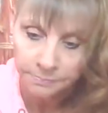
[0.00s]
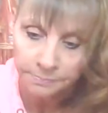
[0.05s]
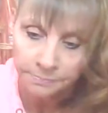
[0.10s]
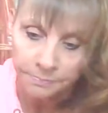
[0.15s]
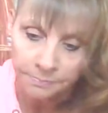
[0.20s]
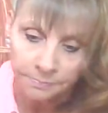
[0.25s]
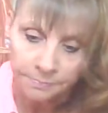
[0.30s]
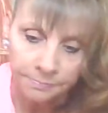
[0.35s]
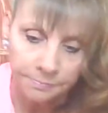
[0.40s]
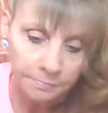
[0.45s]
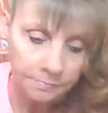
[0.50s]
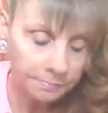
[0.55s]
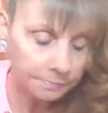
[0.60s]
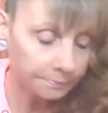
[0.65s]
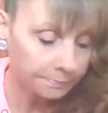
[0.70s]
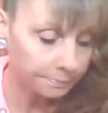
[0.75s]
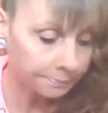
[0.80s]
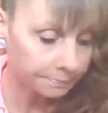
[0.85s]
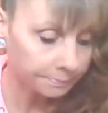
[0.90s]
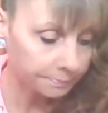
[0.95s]

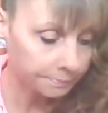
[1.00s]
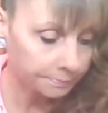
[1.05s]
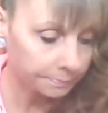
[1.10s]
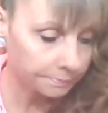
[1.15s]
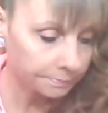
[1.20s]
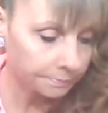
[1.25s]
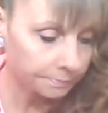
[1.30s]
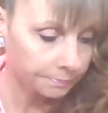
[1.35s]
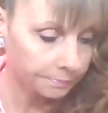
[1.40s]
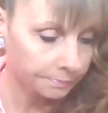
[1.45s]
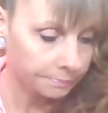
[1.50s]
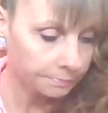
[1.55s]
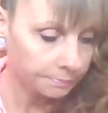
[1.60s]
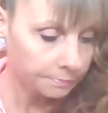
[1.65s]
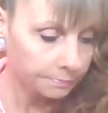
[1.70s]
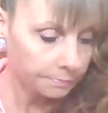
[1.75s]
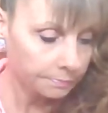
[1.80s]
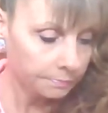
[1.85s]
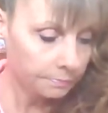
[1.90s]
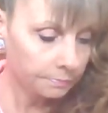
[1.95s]

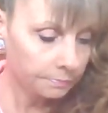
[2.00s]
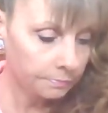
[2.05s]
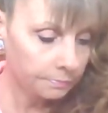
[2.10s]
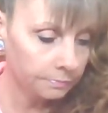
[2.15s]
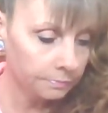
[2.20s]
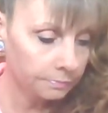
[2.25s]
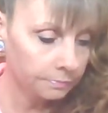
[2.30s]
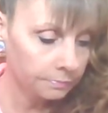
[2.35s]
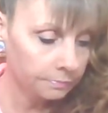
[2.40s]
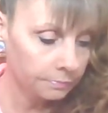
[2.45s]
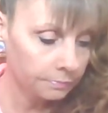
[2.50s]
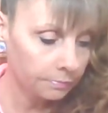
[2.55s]
No one is speaking in this clip.